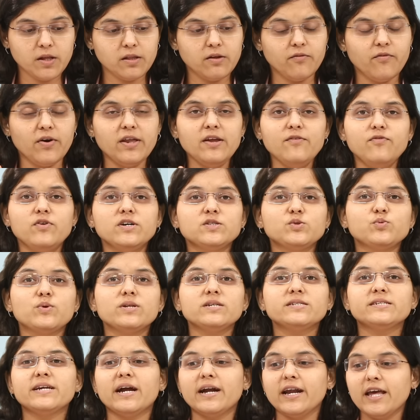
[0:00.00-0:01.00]
The very first
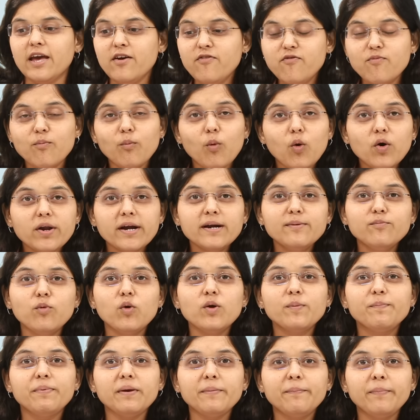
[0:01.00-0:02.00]
one is that if more and
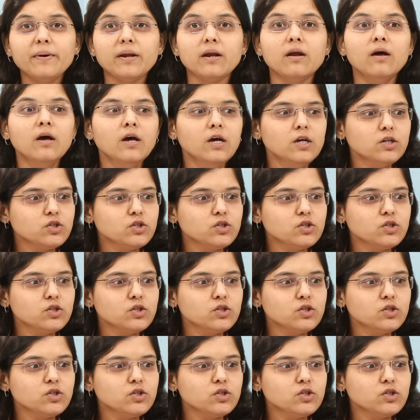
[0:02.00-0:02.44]
more people